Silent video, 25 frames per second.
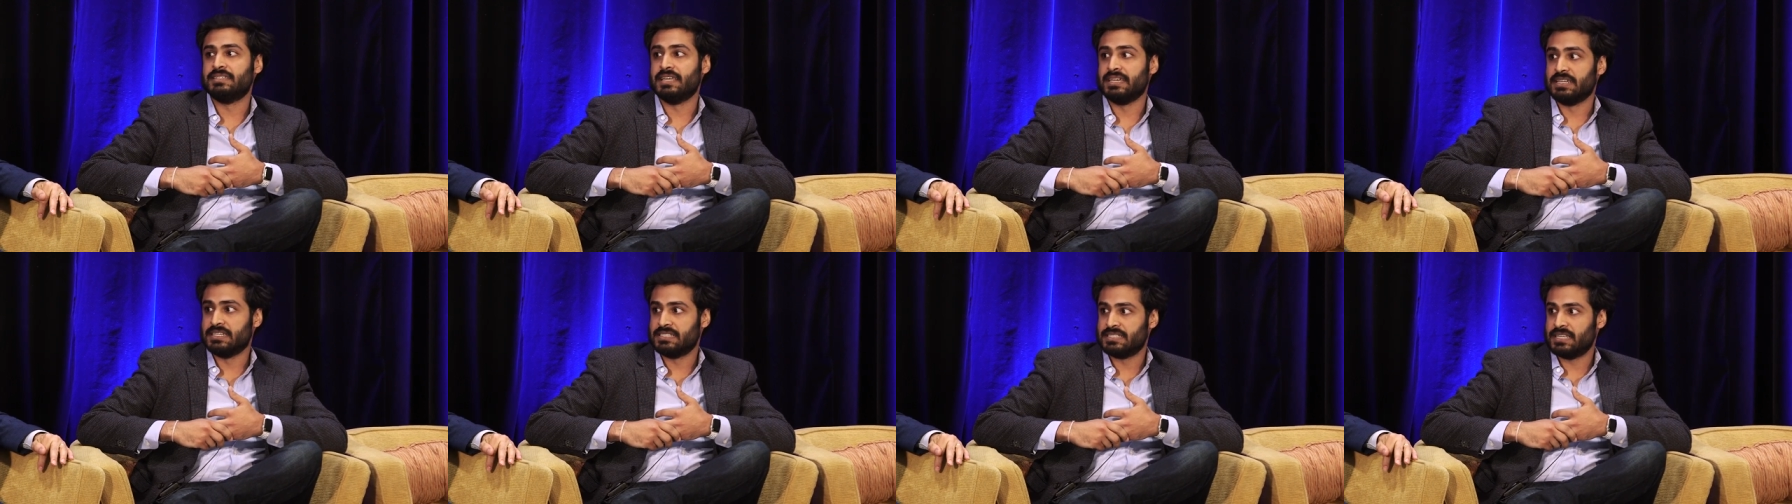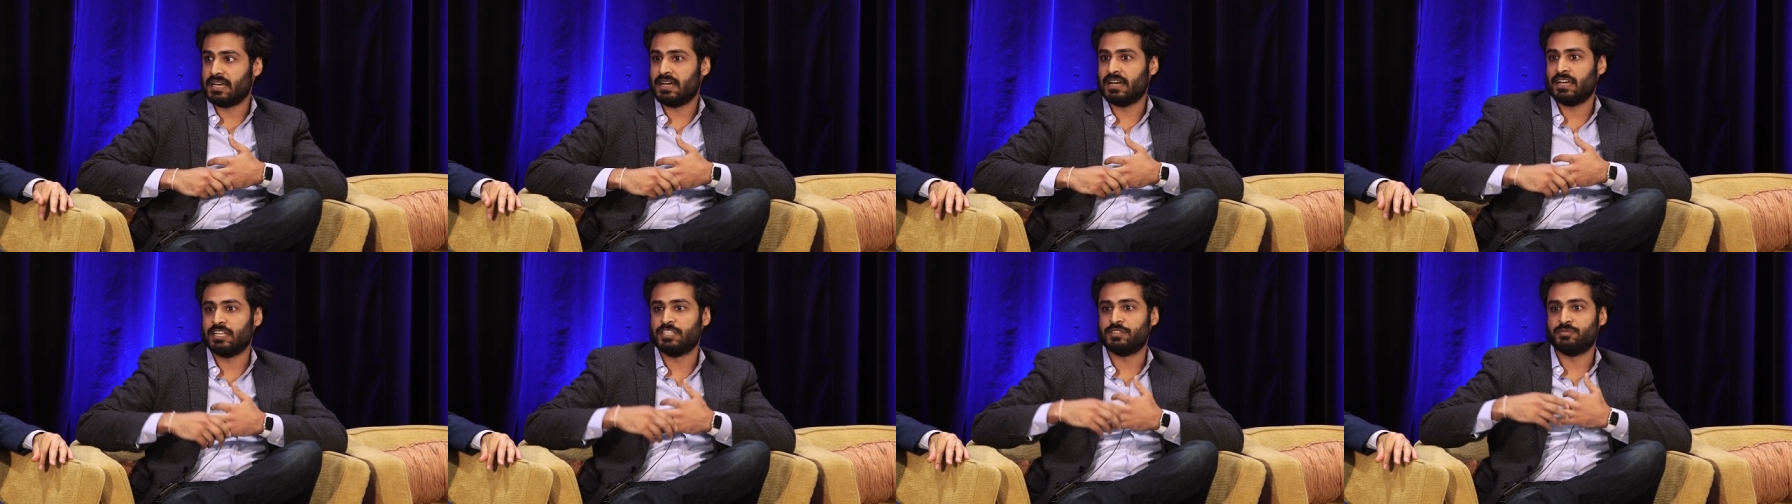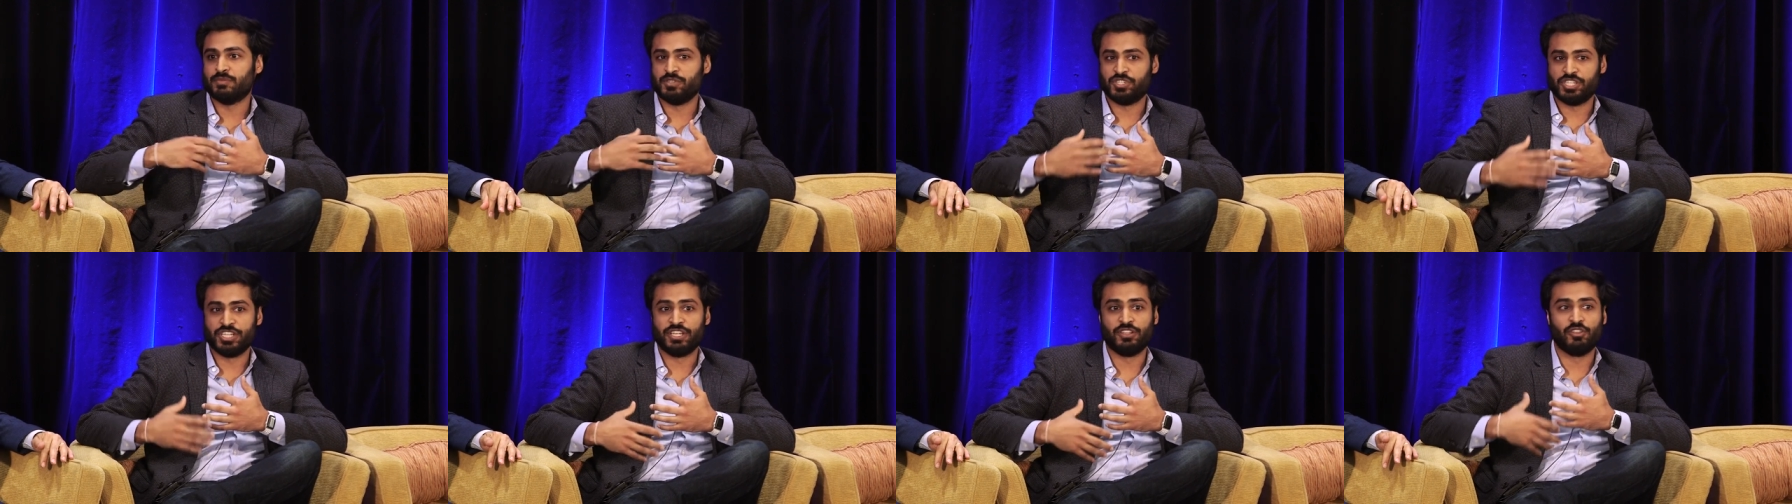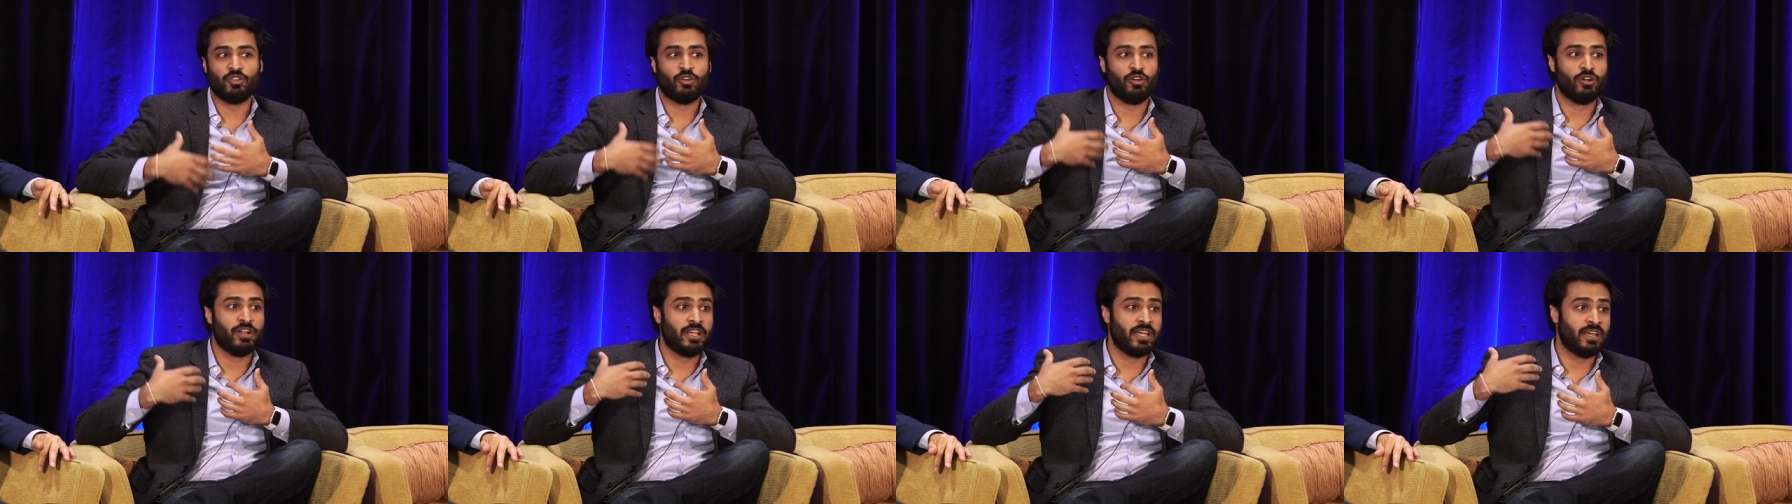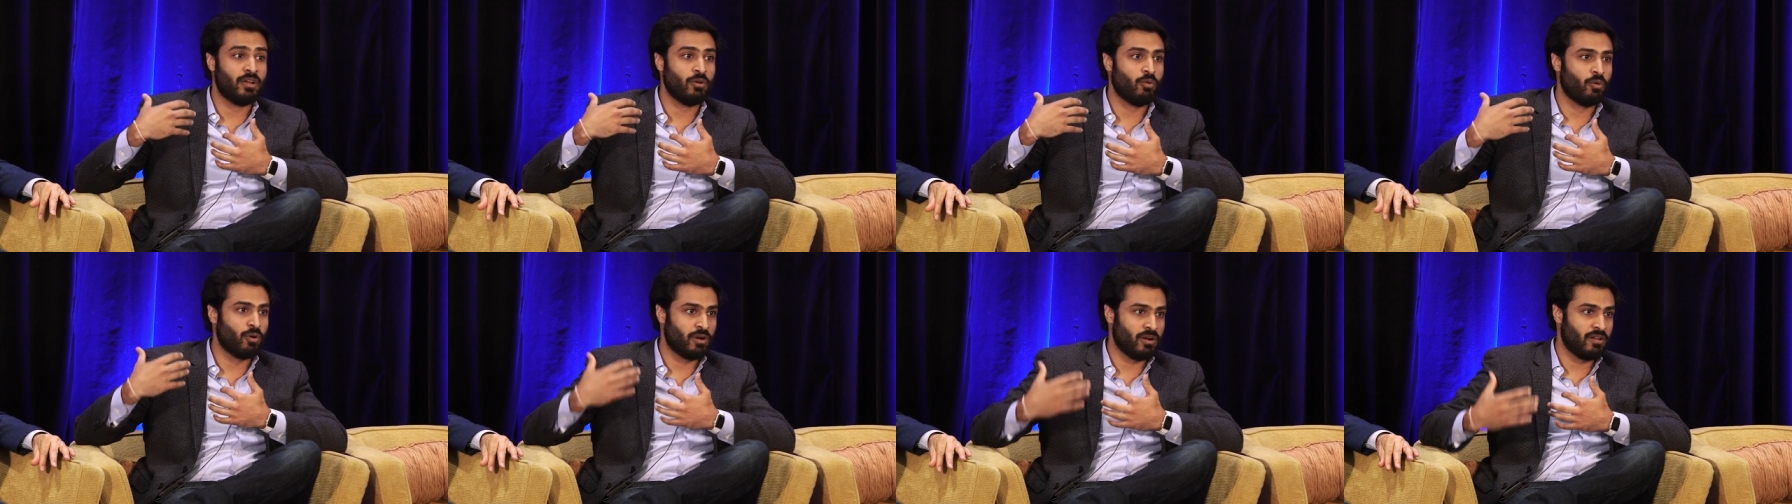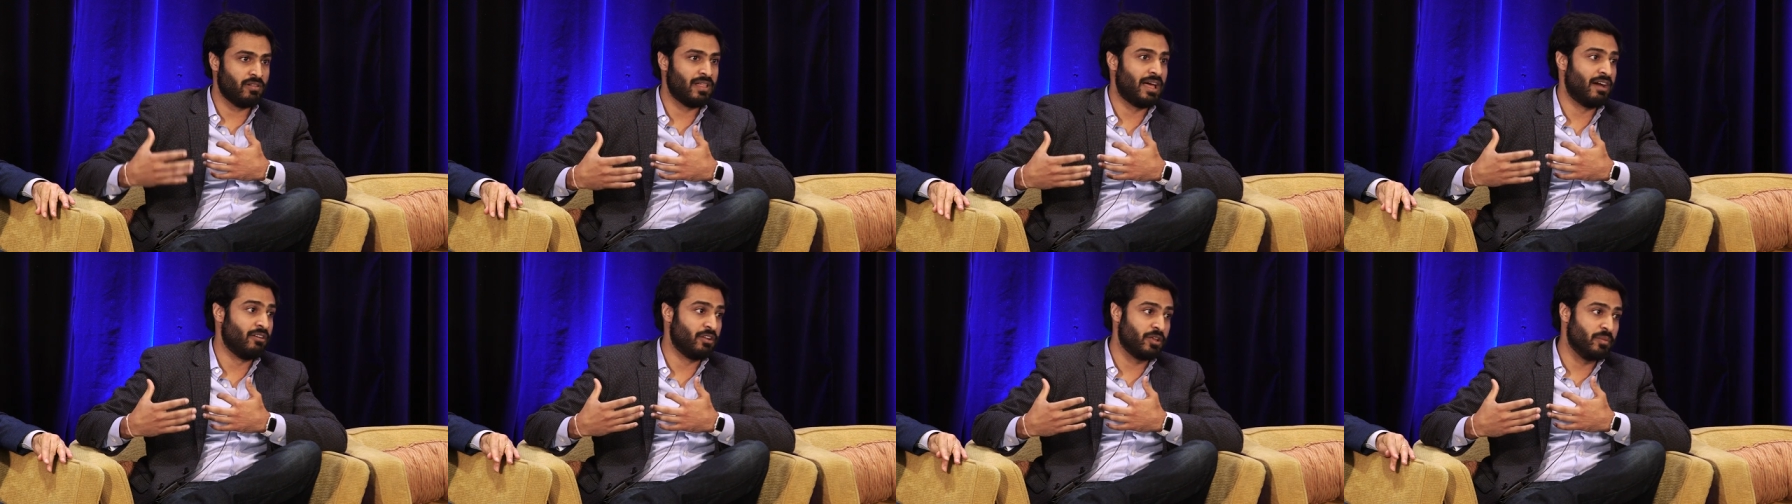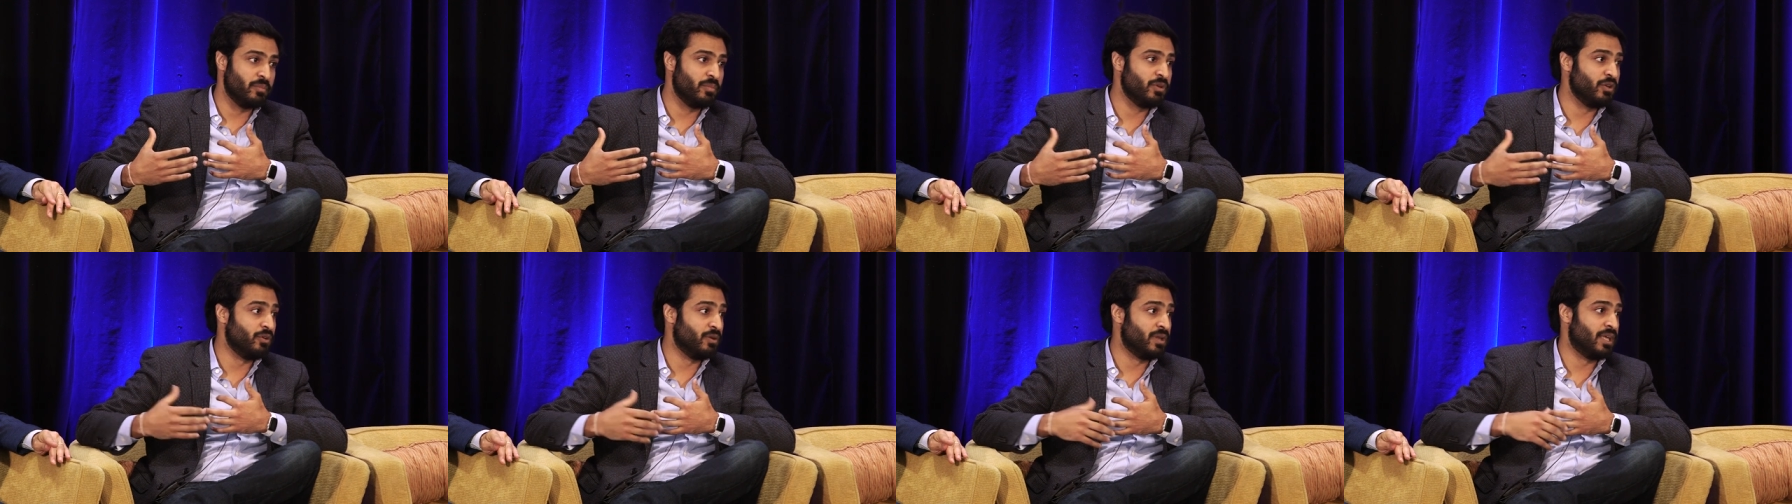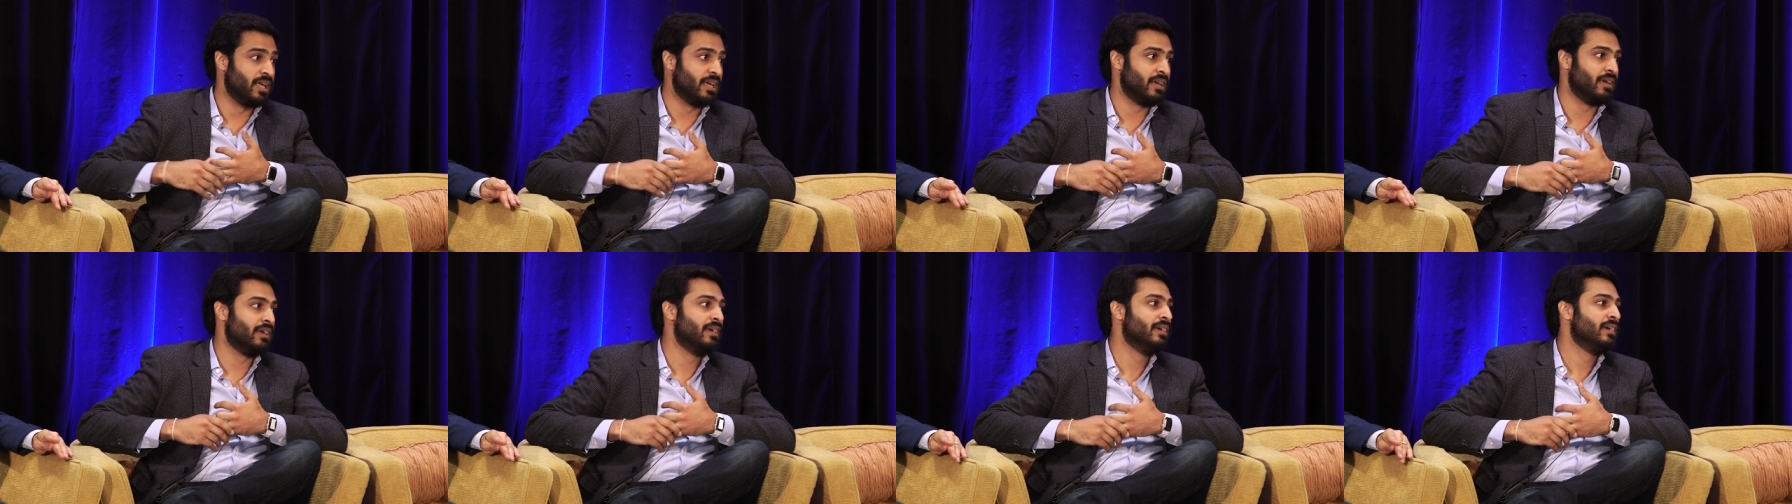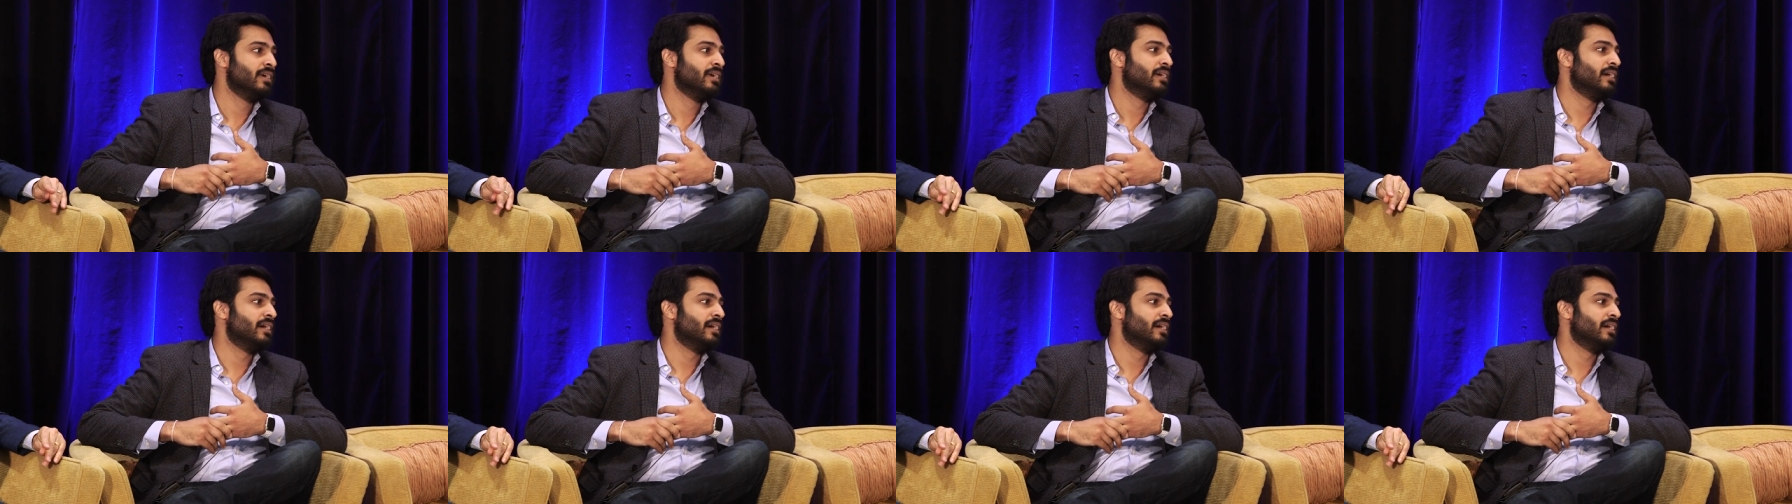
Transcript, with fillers: data science, machine learning, or cloud computing.